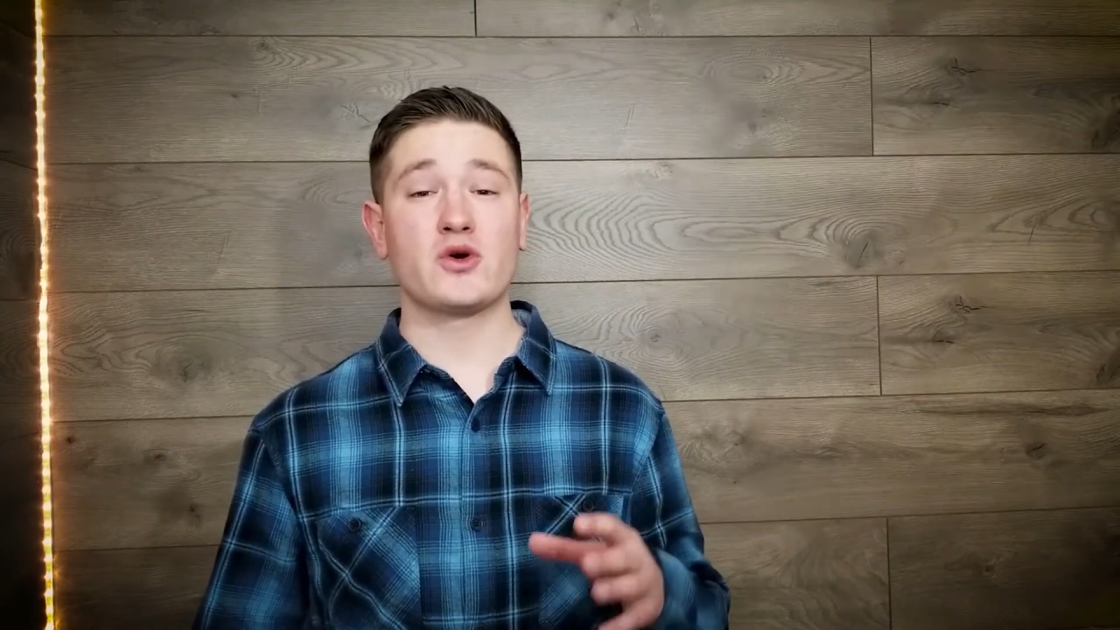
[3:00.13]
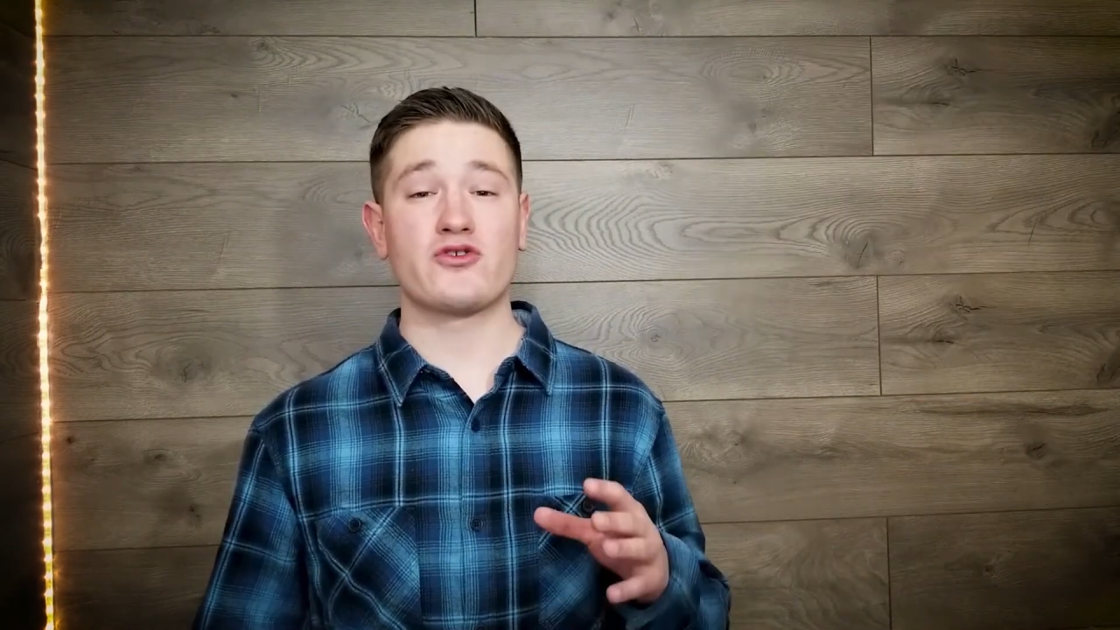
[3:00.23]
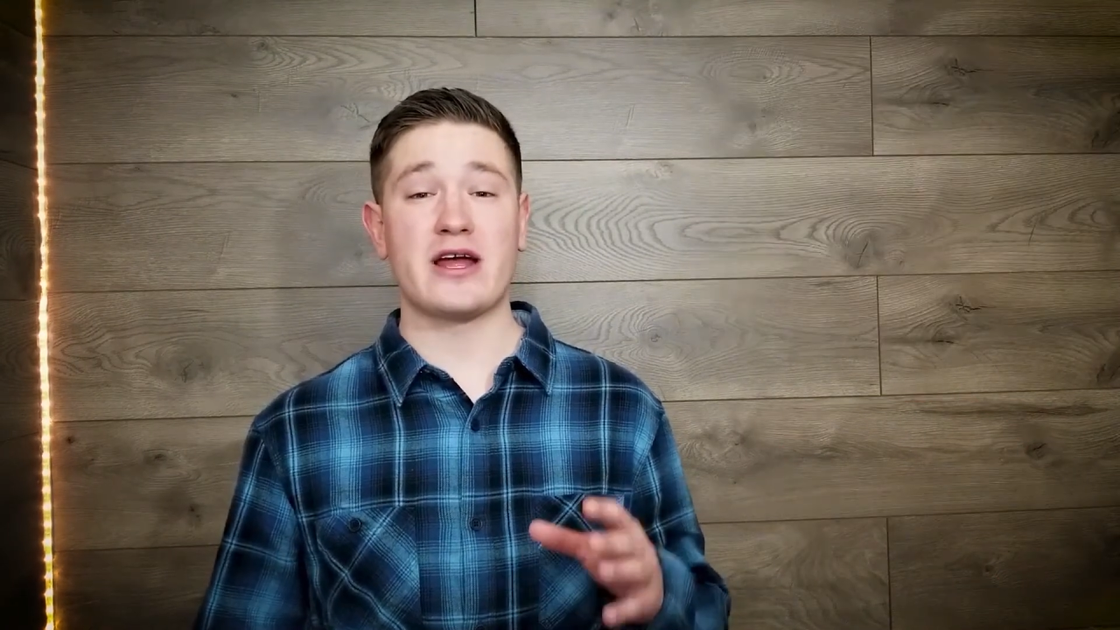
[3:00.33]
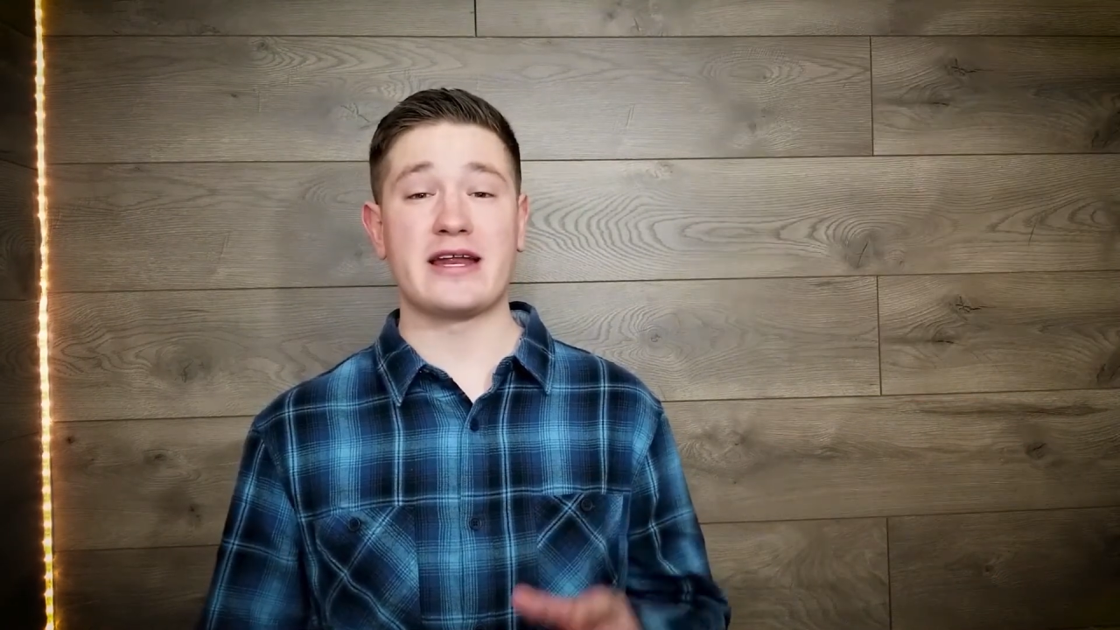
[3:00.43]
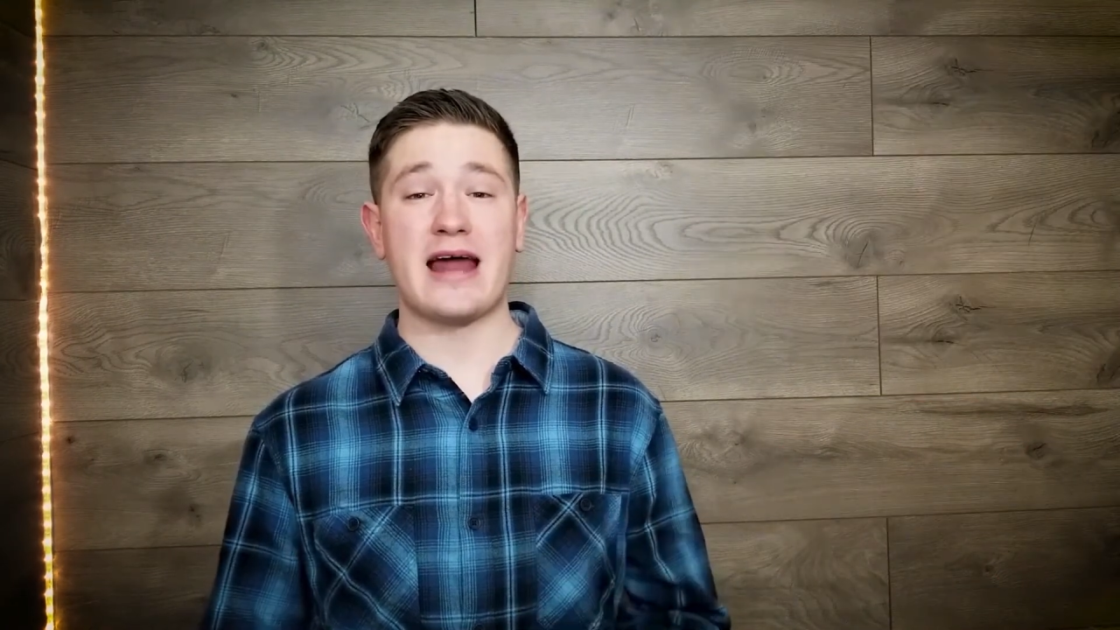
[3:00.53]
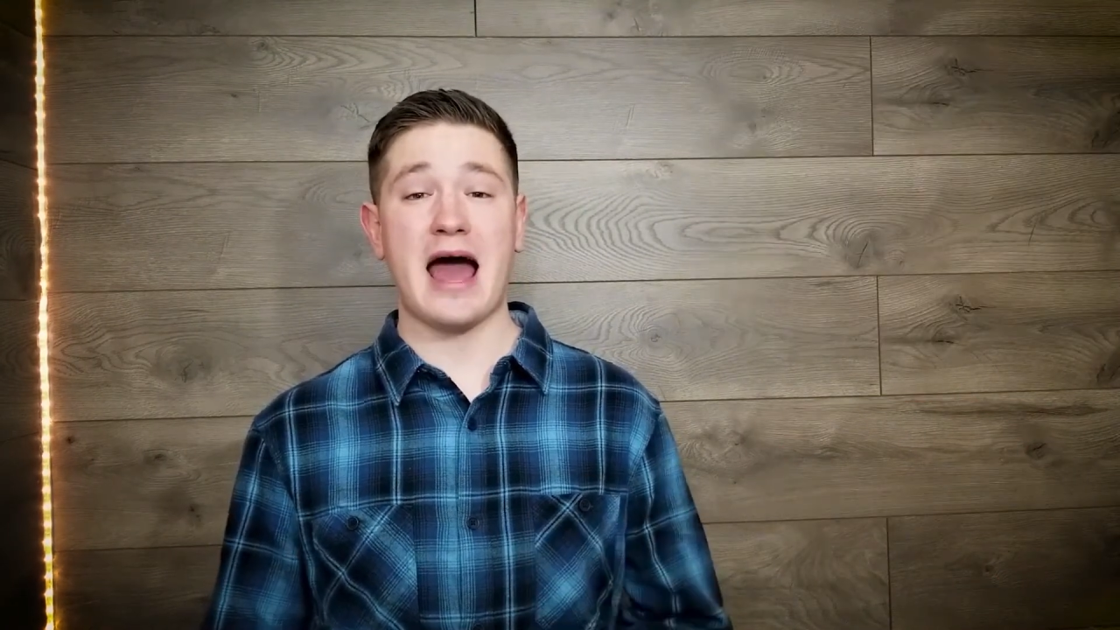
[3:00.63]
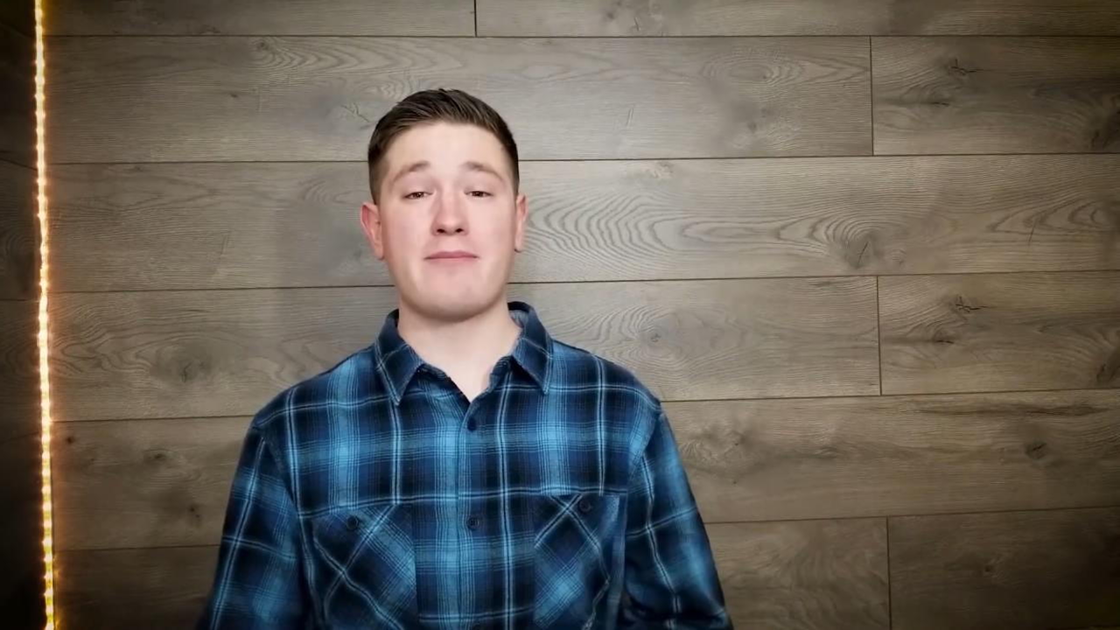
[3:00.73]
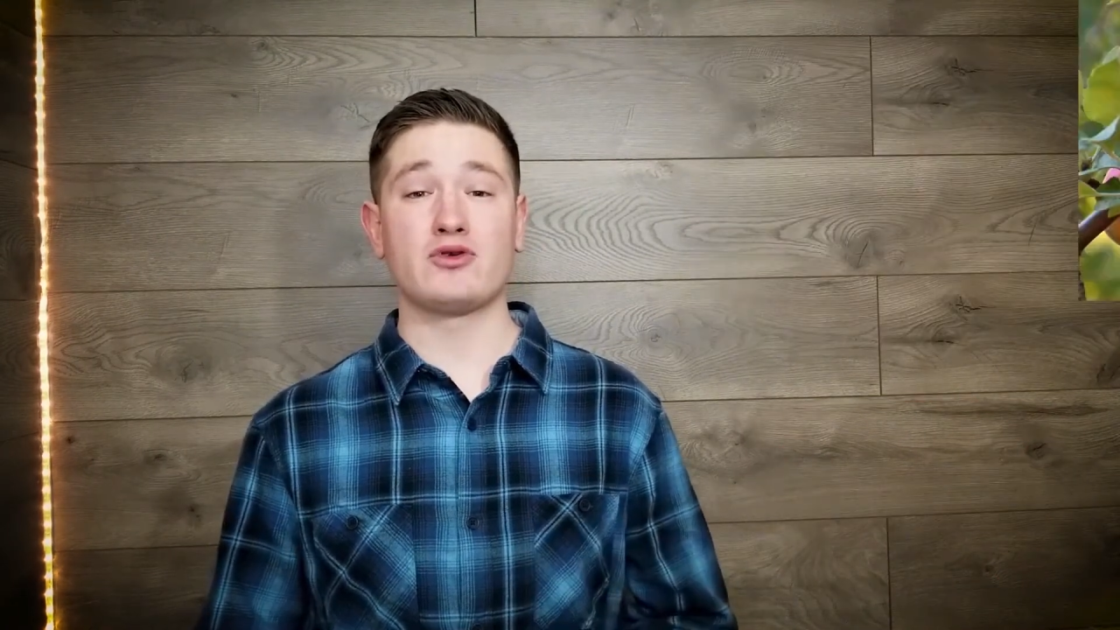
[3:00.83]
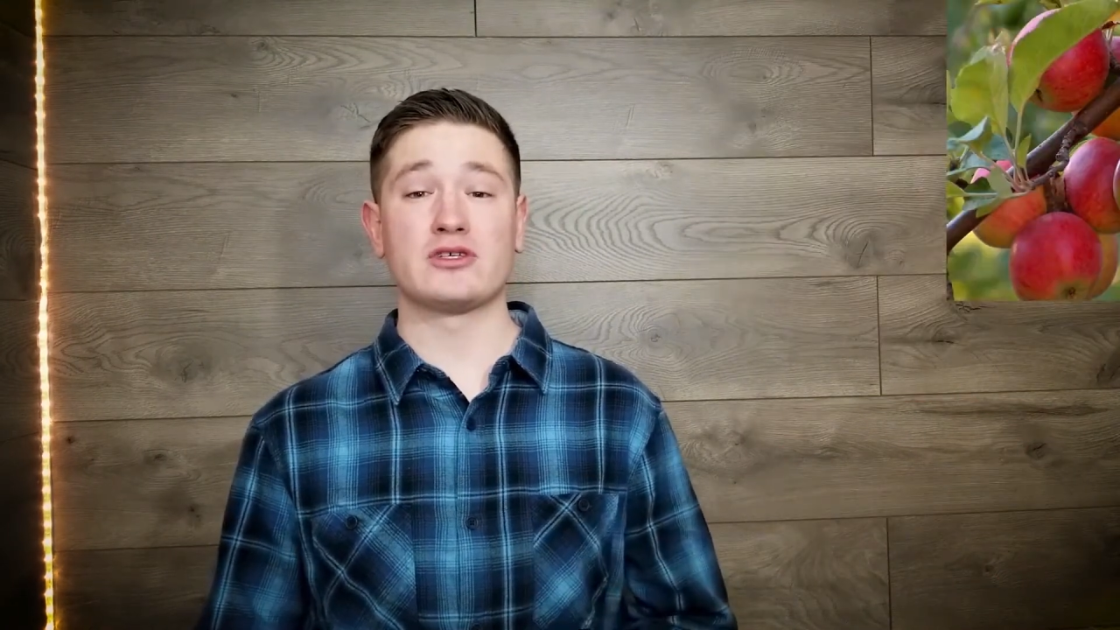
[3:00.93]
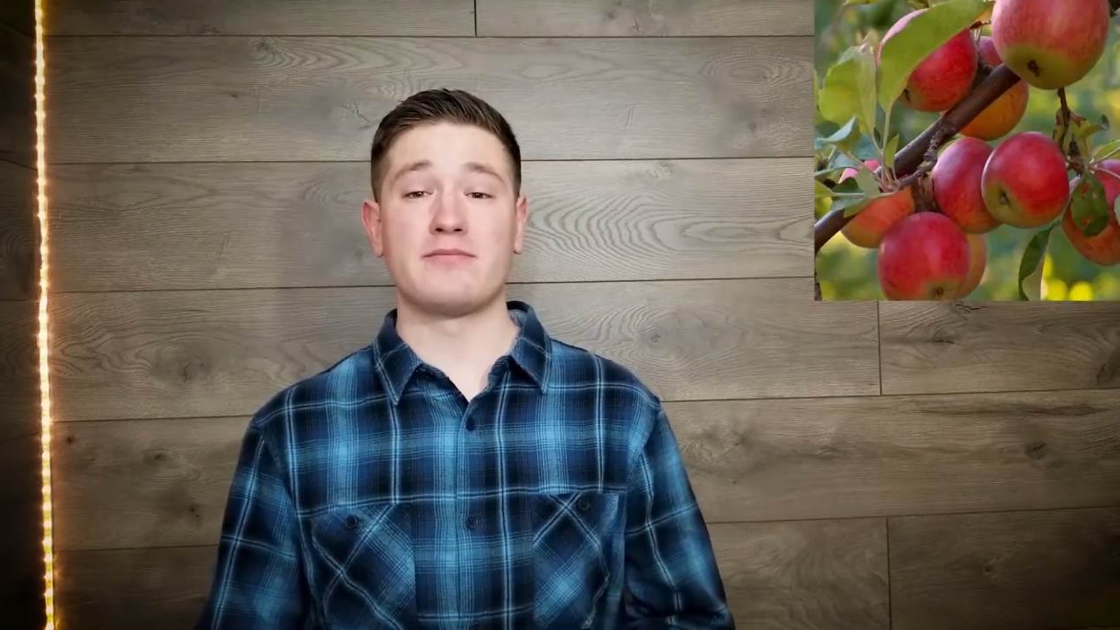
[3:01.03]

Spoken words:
created apples and